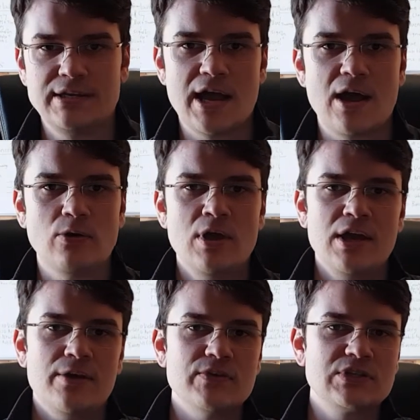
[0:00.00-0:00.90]
now.
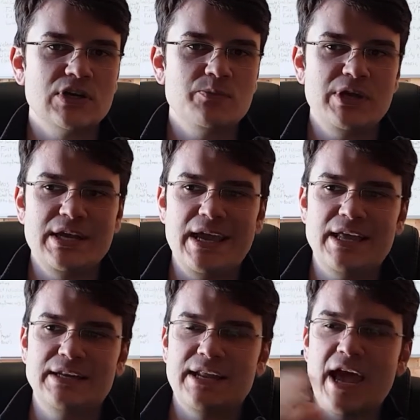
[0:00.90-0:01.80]
If it's going to be
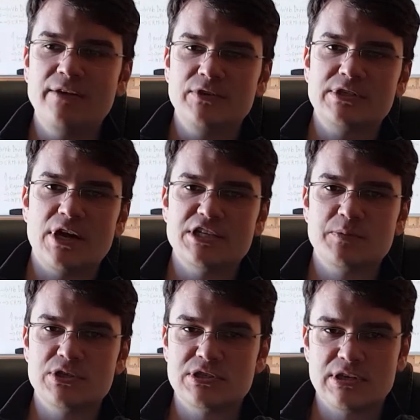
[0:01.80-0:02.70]
in
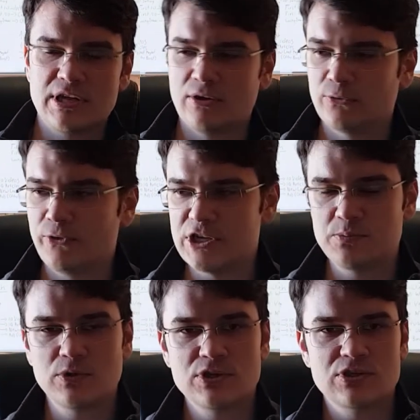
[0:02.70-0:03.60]
advertisements on
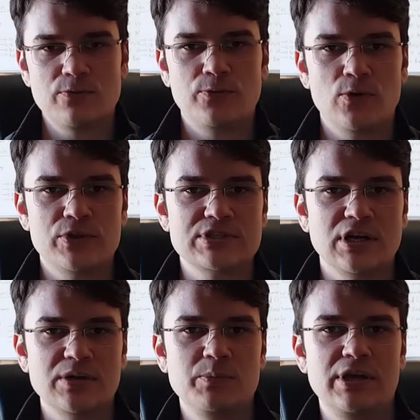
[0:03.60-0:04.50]
Facebook and so forth, it's
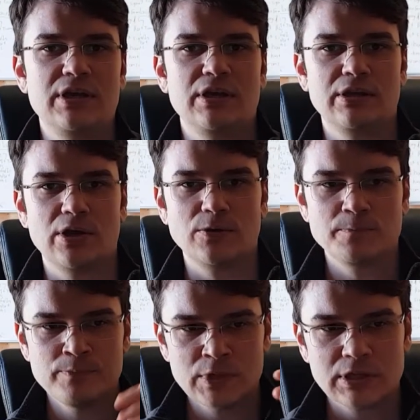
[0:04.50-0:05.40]
going to be,
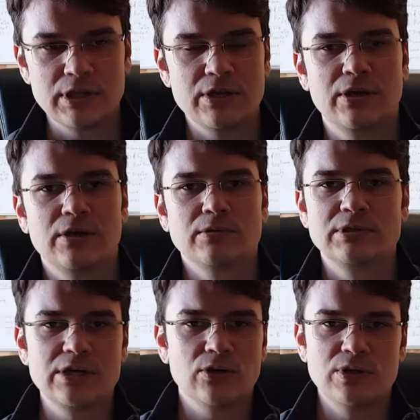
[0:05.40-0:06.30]

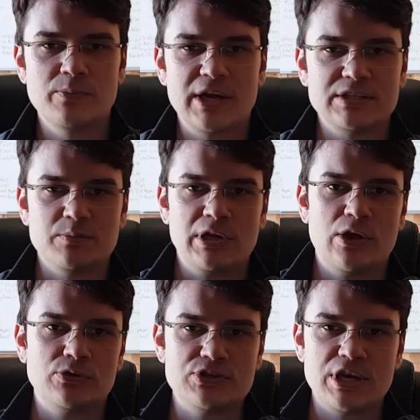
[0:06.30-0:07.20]
click on the button
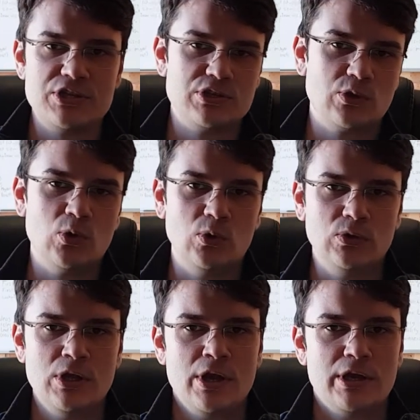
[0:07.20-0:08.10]
below to schedule a
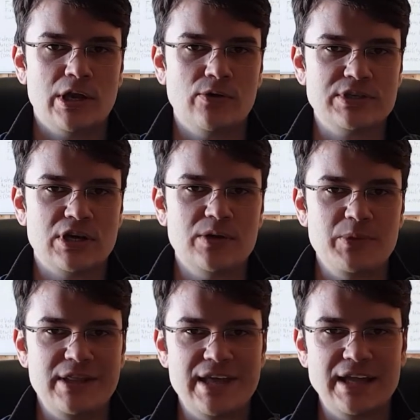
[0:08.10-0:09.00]
call. It's going to
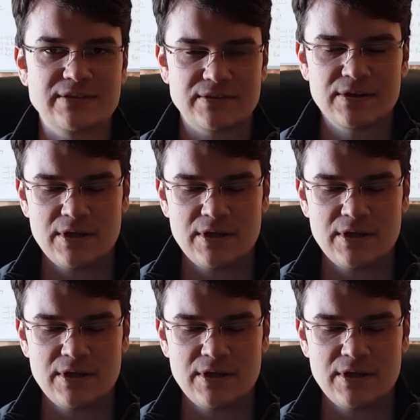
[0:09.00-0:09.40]
be that